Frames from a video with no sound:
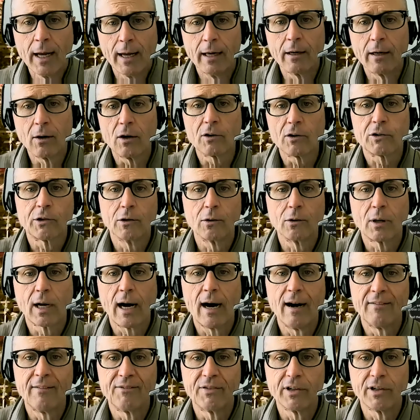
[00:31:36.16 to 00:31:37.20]
and also
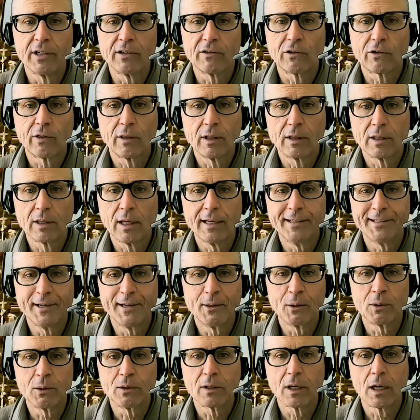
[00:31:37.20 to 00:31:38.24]
confidence that they
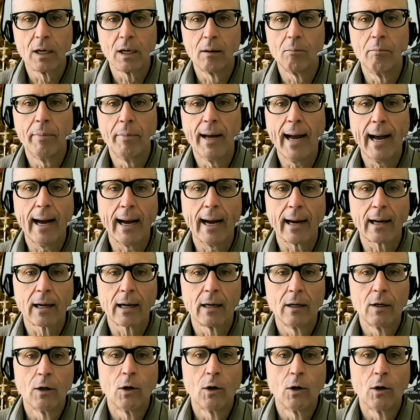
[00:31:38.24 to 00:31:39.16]
don't come back.